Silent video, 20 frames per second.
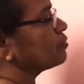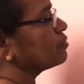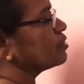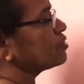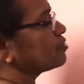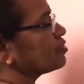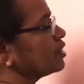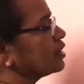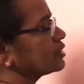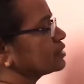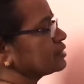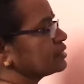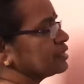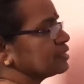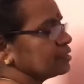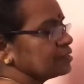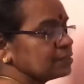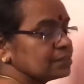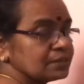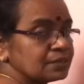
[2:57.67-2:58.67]
of the
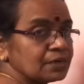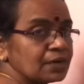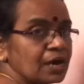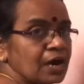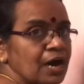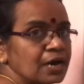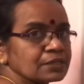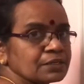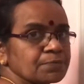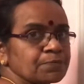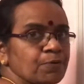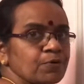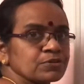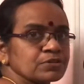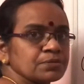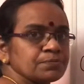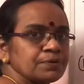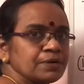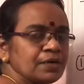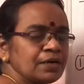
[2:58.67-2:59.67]
structure are the
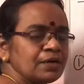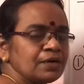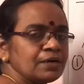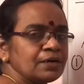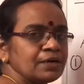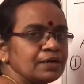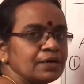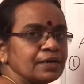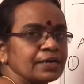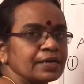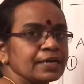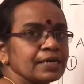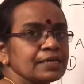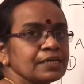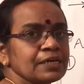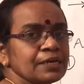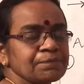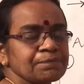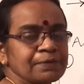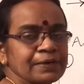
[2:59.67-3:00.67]
possible
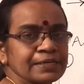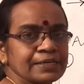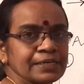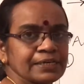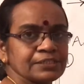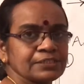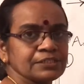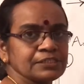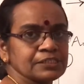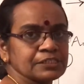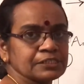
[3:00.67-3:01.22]
independent